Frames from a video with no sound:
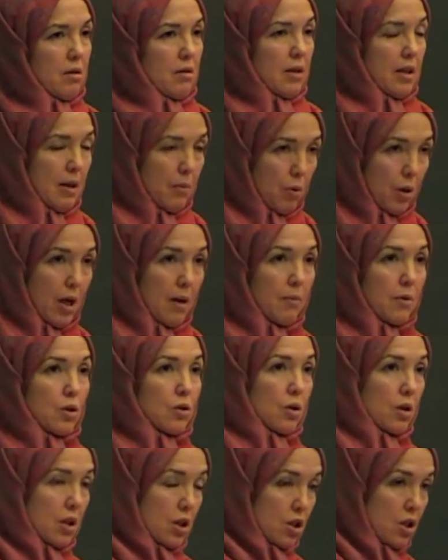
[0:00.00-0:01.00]
The Abrahamic
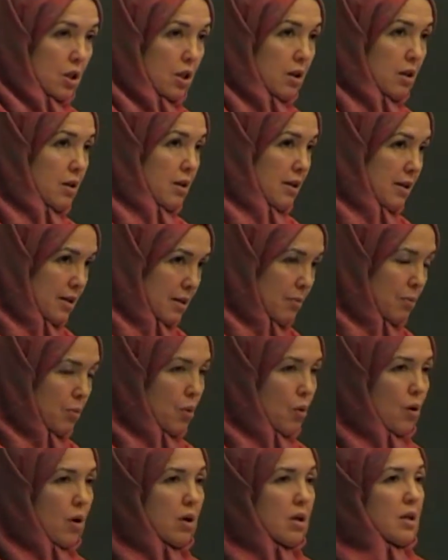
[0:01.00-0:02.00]
tradition is
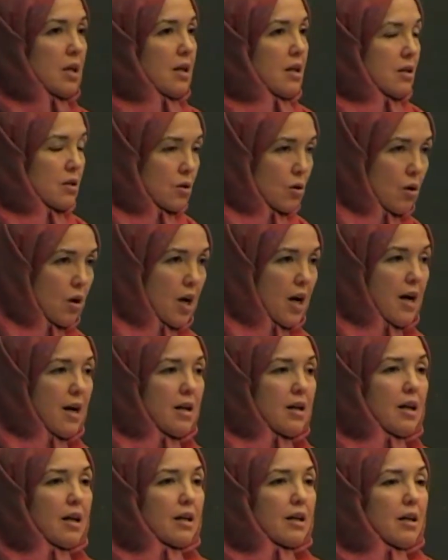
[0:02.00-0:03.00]
important and it's
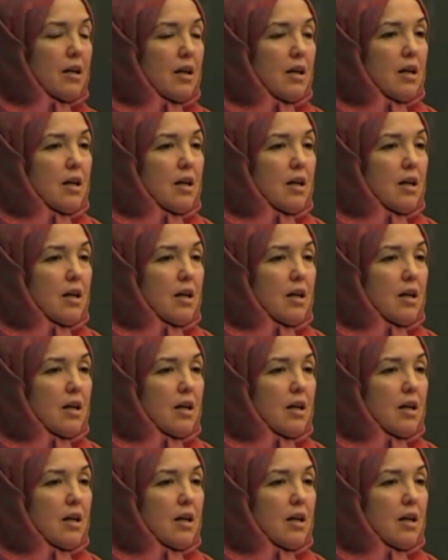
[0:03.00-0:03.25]
Quranic,